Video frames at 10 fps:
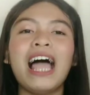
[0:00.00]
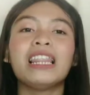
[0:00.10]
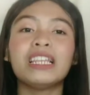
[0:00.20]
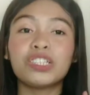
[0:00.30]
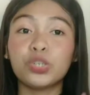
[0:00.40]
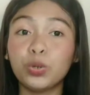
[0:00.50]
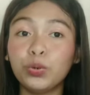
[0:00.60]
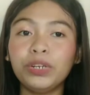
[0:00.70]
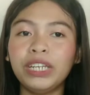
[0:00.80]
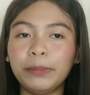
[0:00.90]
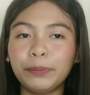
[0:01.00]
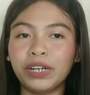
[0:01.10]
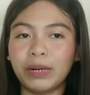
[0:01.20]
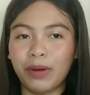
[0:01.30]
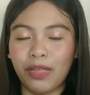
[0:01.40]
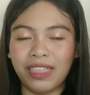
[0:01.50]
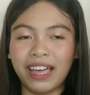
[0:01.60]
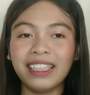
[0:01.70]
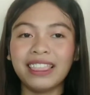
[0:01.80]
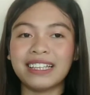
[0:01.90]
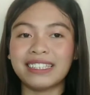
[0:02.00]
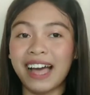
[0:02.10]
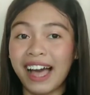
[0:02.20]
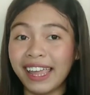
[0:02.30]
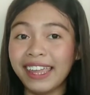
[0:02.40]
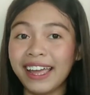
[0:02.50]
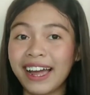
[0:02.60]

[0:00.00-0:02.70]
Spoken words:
Let's go deeper about that as I,